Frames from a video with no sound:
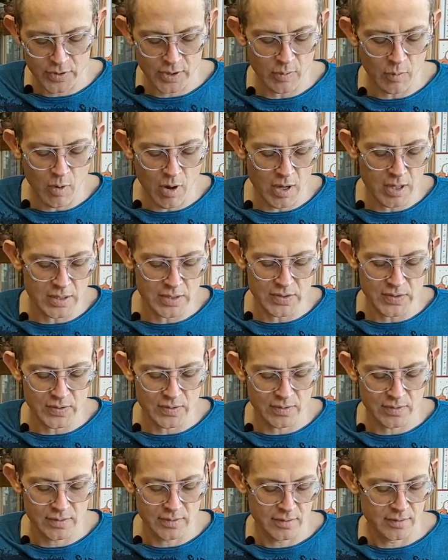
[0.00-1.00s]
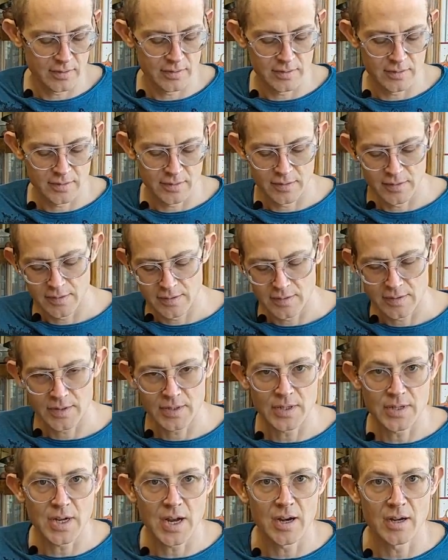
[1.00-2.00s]
wants. It's
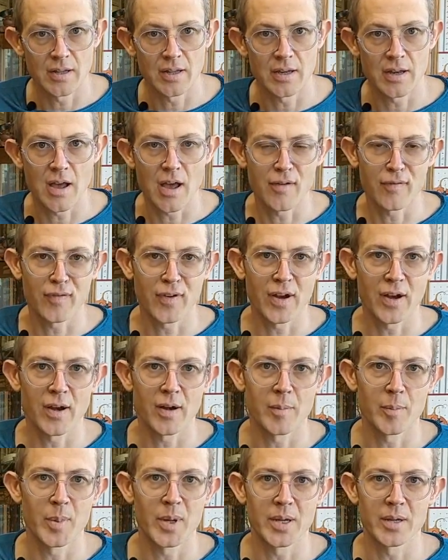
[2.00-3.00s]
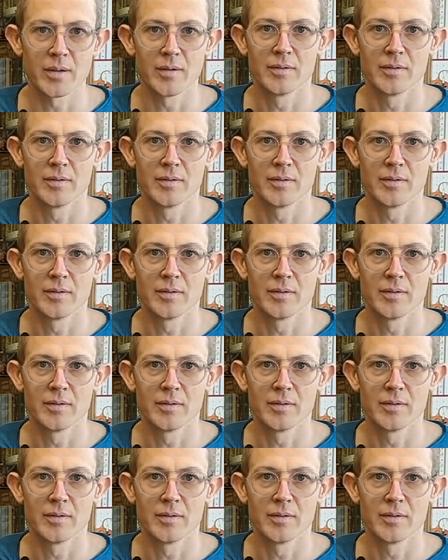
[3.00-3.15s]
entirely not fair, but,